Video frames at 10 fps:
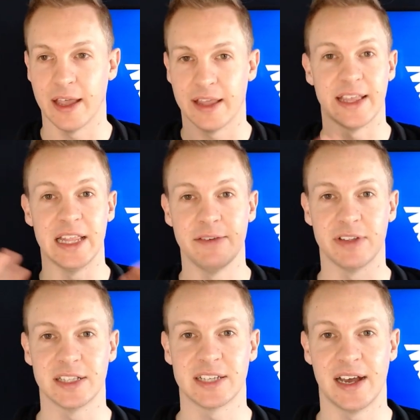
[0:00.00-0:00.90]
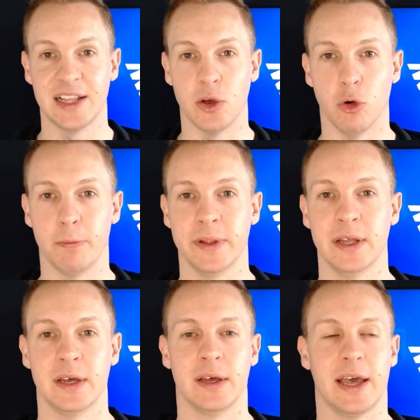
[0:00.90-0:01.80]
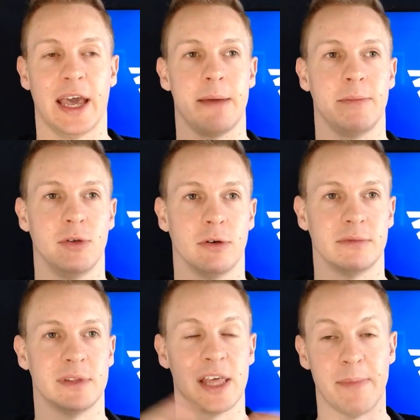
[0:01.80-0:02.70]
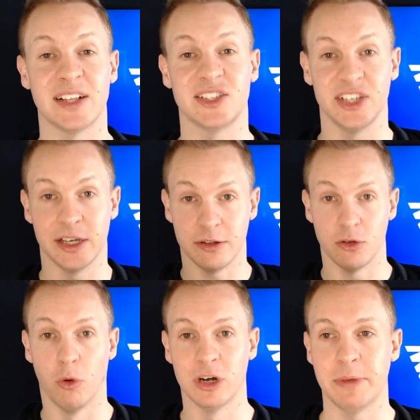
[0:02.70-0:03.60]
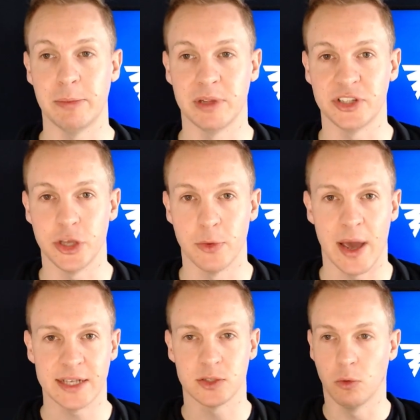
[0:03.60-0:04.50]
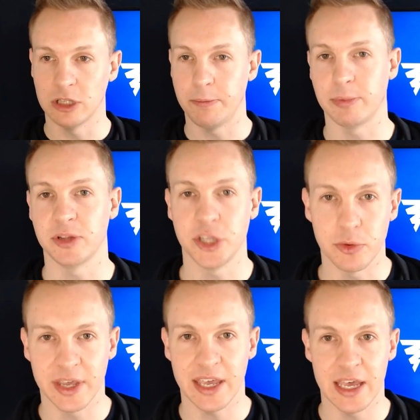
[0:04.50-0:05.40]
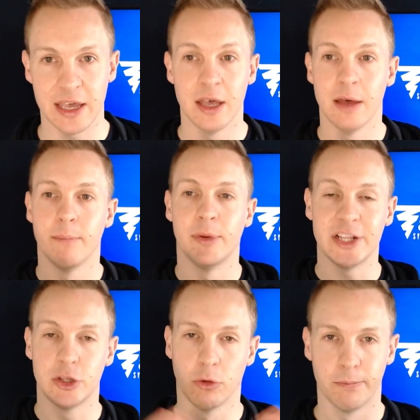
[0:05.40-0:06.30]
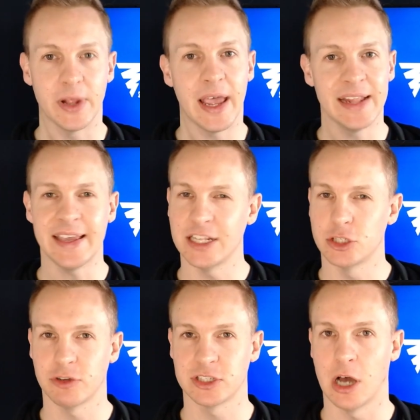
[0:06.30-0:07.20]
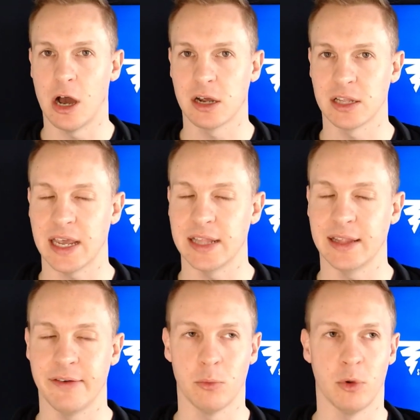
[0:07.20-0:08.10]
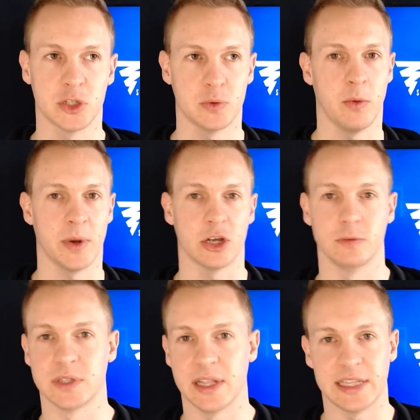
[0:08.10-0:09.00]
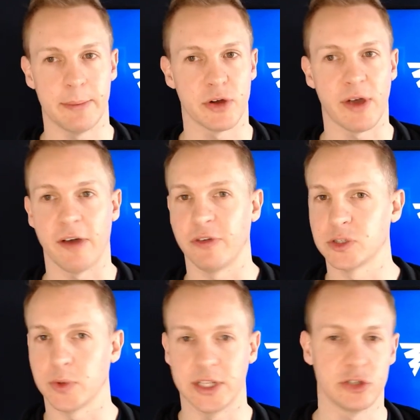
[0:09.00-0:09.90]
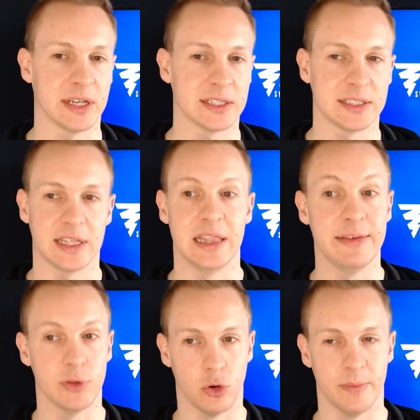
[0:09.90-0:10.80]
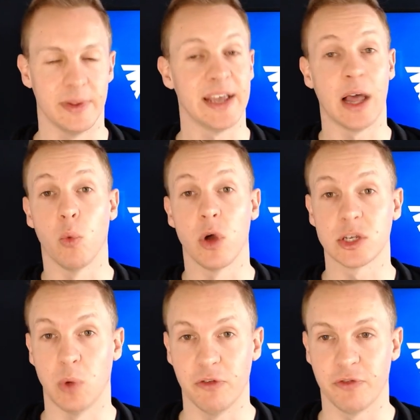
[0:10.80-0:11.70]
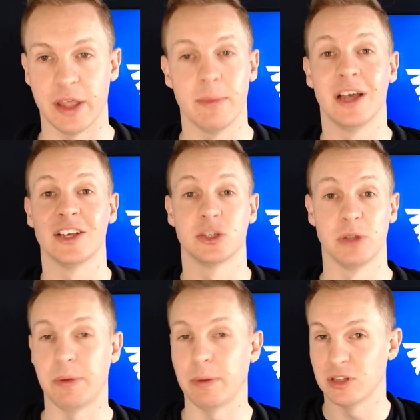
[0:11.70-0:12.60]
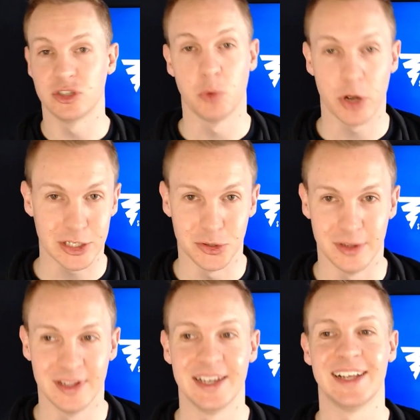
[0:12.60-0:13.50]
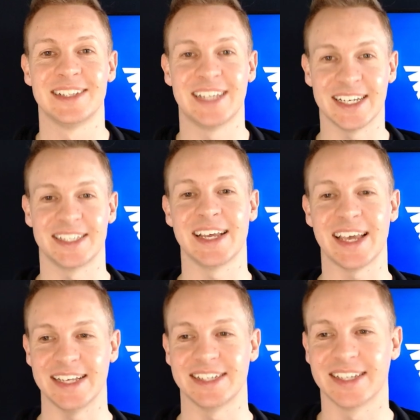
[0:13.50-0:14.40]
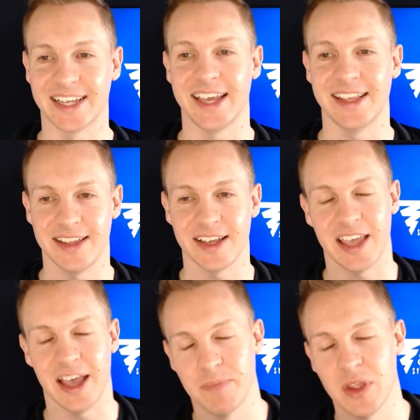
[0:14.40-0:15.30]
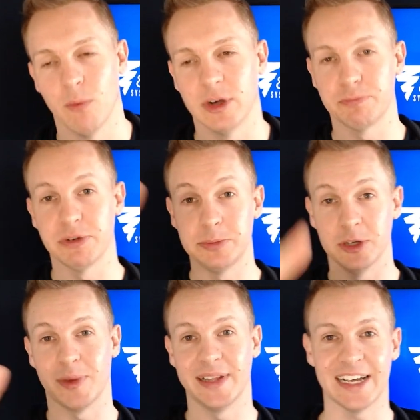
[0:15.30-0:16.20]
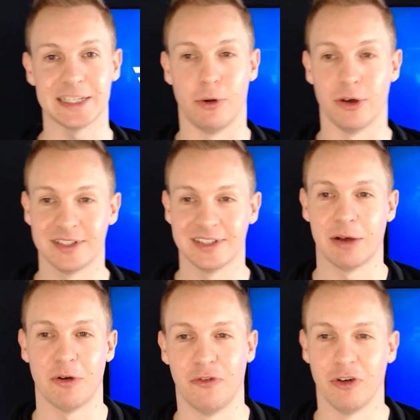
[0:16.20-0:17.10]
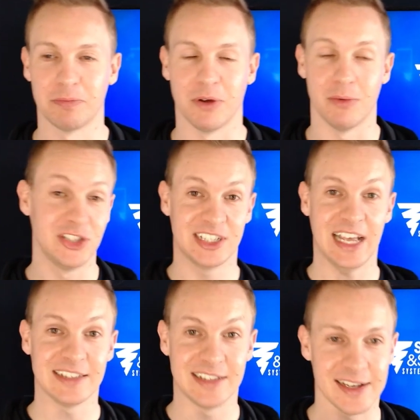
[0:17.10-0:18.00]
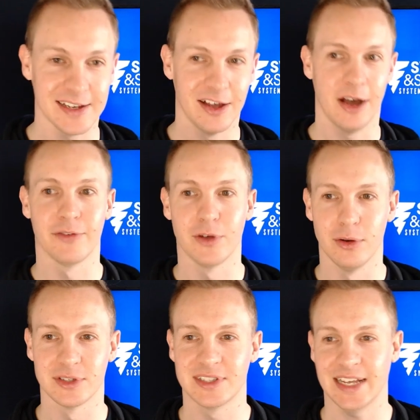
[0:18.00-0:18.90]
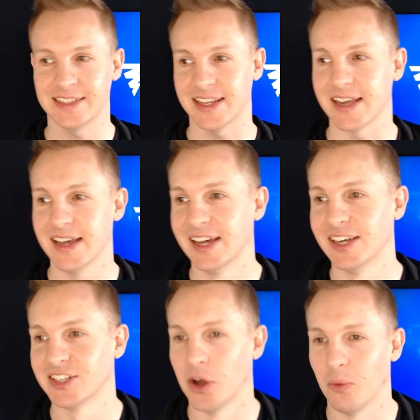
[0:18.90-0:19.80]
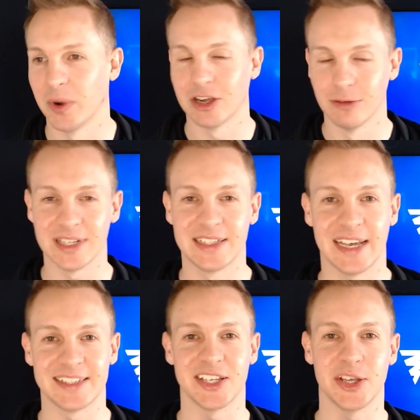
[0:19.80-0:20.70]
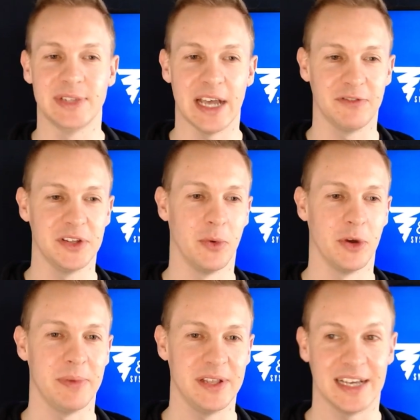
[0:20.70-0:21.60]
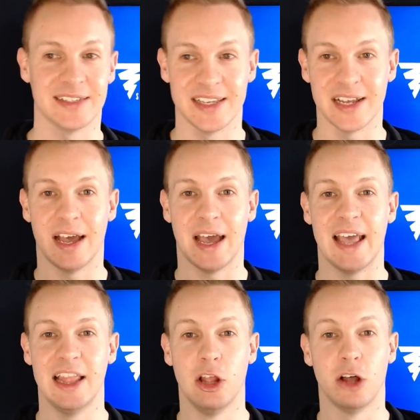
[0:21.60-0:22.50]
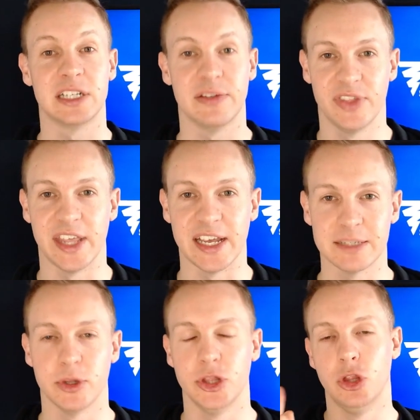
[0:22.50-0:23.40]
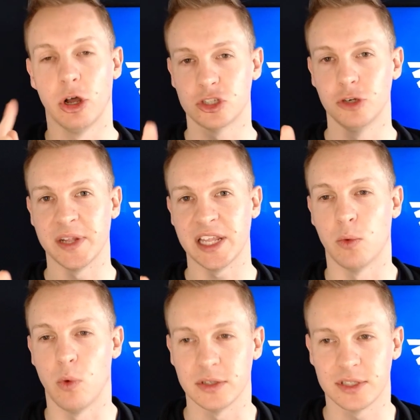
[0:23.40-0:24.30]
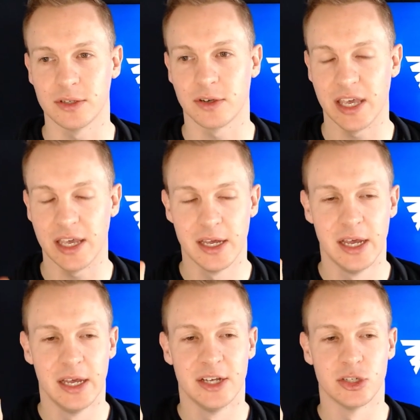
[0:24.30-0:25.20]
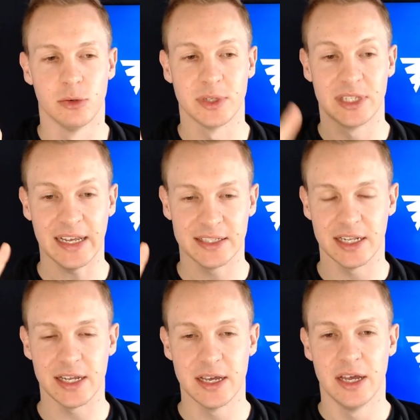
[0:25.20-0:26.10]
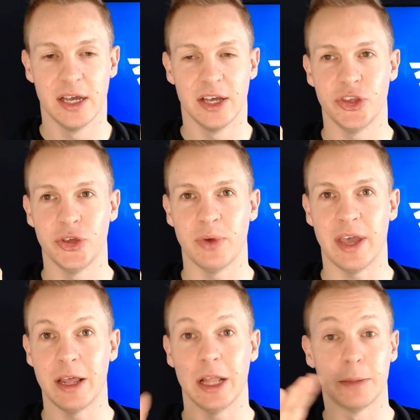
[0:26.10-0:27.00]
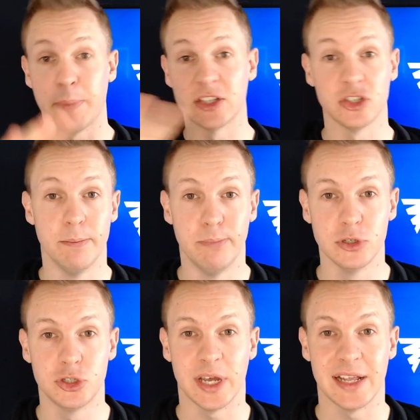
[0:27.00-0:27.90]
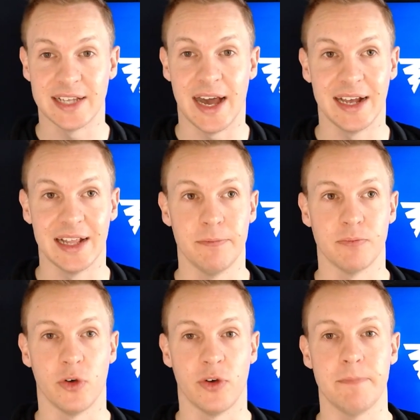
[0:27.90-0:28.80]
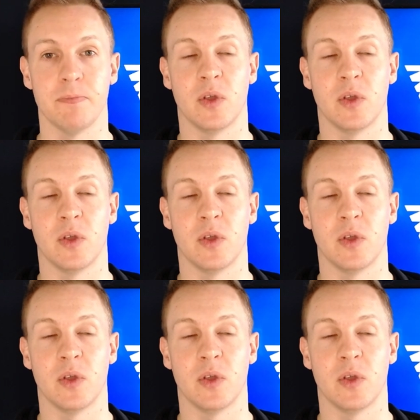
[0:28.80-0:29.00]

They leave it entirely open. They might say only people in the US, only people in the UK, but they don't put any interest targeting in there whatsoever when it comes to the demographics or interests. They leave it open, and that works well for them. Some other people, it doesn't work at all. Testing is the key thing here, which brings me on to my next point, our fourth point, which is testing. Of course, testing. So when it comes to testing, you definitely want to be testing lots of different things, but not too many at once. Okay. So with testing, it depends on your budget entirely. All right.